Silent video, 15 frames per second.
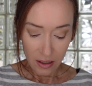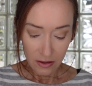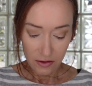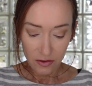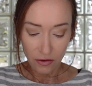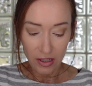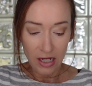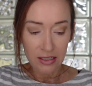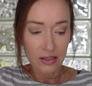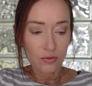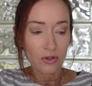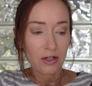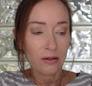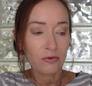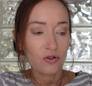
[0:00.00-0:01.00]
So that's
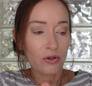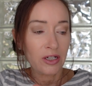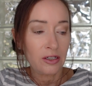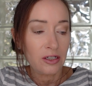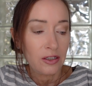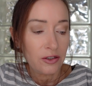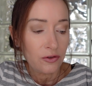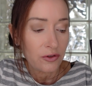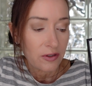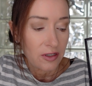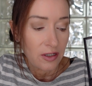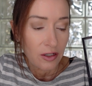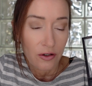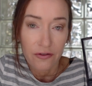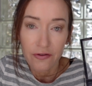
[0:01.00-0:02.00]
what I'm going to use
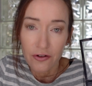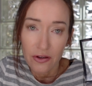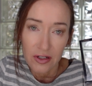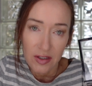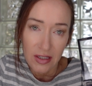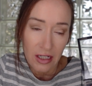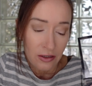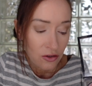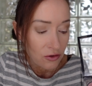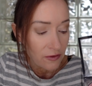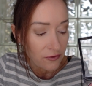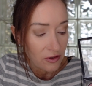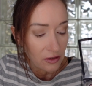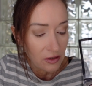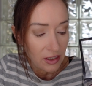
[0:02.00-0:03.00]
here. For the center
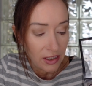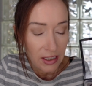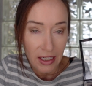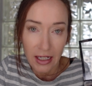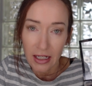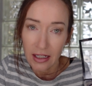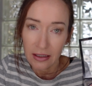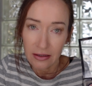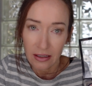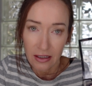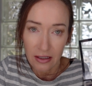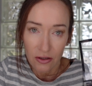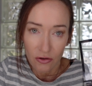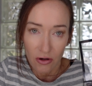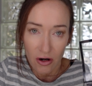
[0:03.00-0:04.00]
of the lid and the
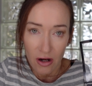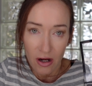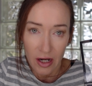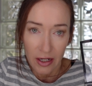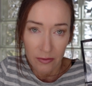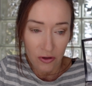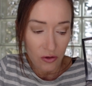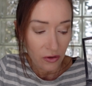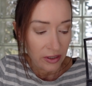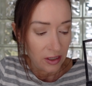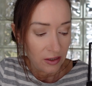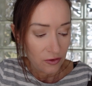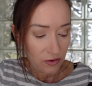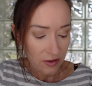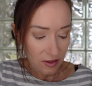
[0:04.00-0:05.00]
inner eye, I'm going to
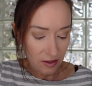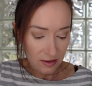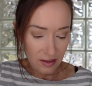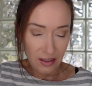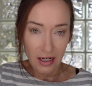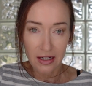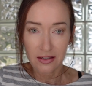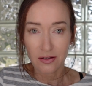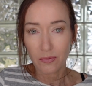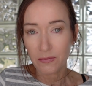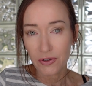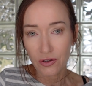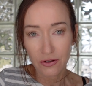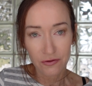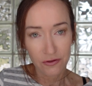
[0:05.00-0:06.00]
use this. It has a
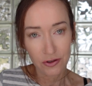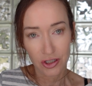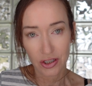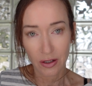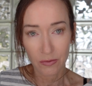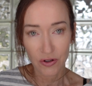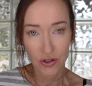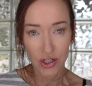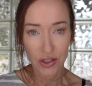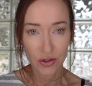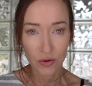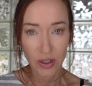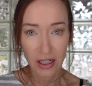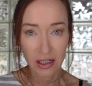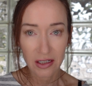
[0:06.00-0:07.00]
beautiful shimmer
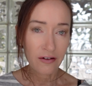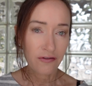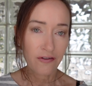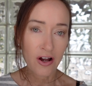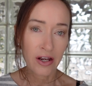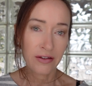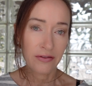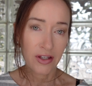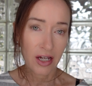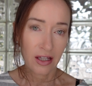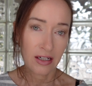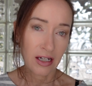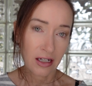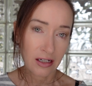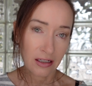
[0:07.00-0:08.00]
to it. I find
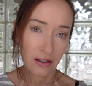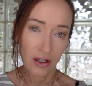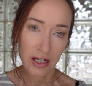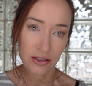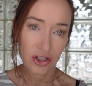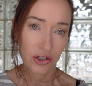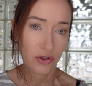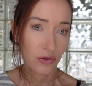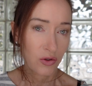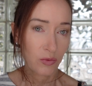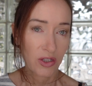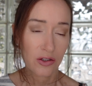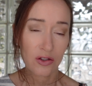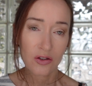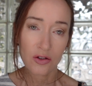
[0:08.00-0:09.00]
that Naked Lunch goes
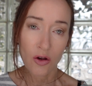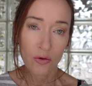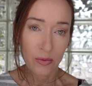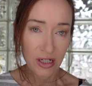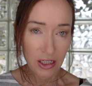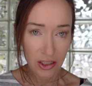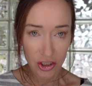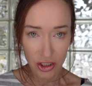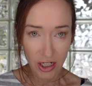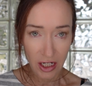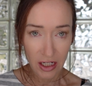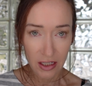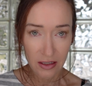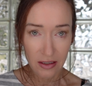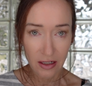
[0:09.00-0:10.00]
with so many
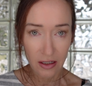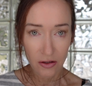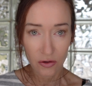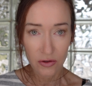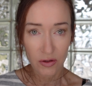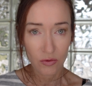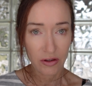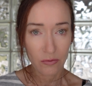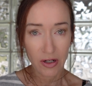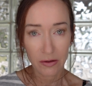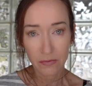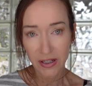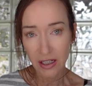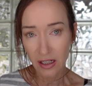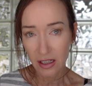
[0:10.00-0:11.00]
shades. It goes with my
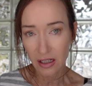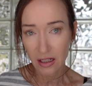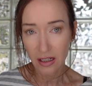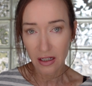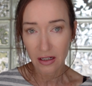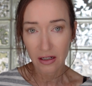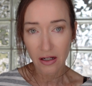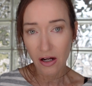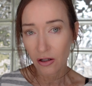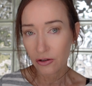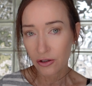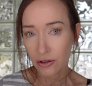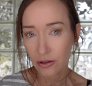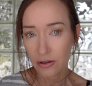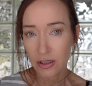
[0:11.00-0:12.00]
pinky
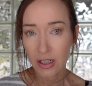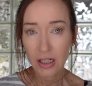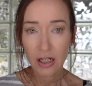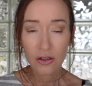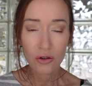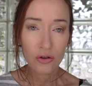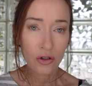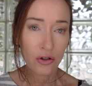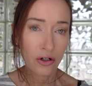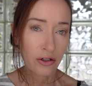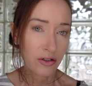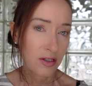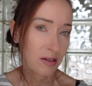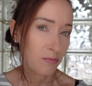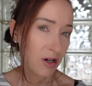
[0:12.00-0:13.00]
colored
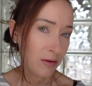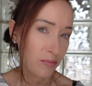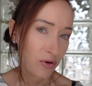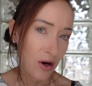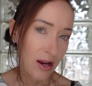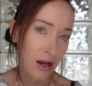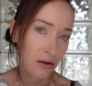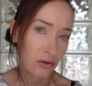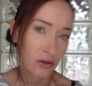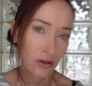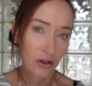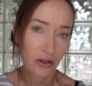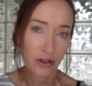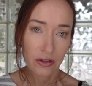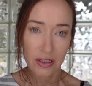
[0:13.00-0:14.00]
looks, my brown
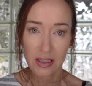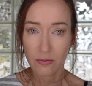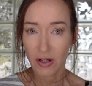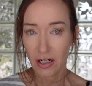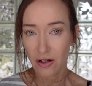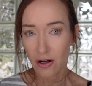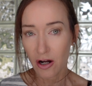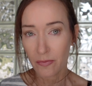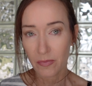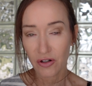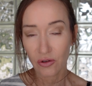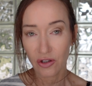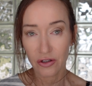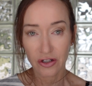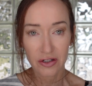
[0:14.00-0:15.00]
looks, my copper
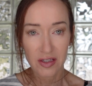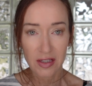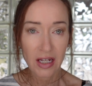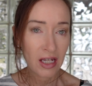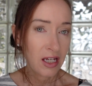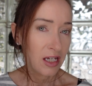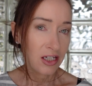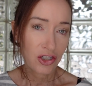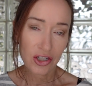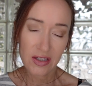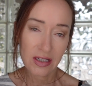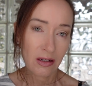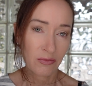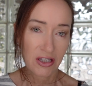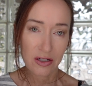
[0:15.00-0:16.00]
looks. It just
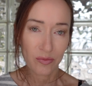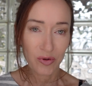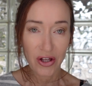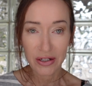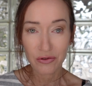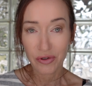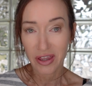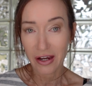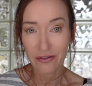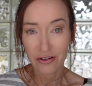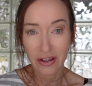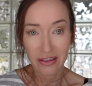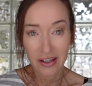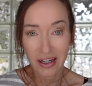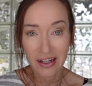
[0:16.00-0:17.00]
seems to blend with
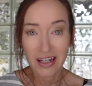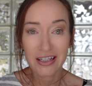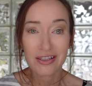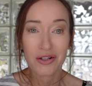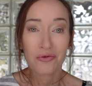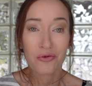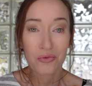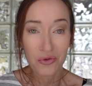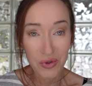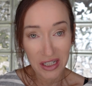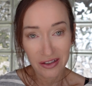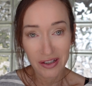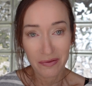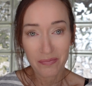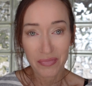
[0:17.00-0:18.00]
everything. It's a
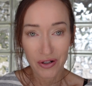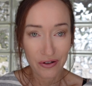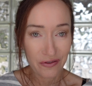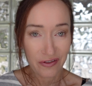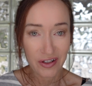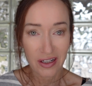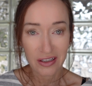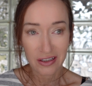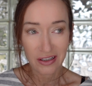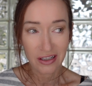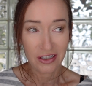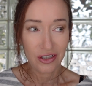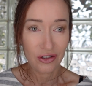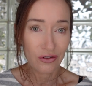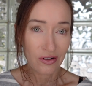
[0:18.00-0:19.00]
really perfect
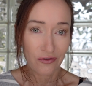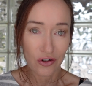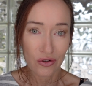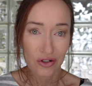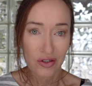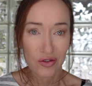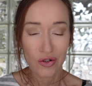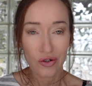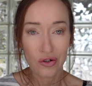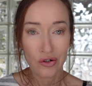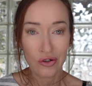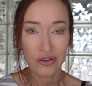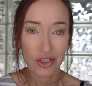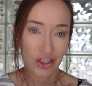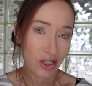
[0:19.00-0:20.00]

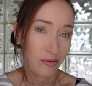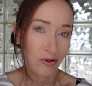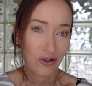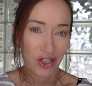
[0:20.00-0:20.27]
universal shimmer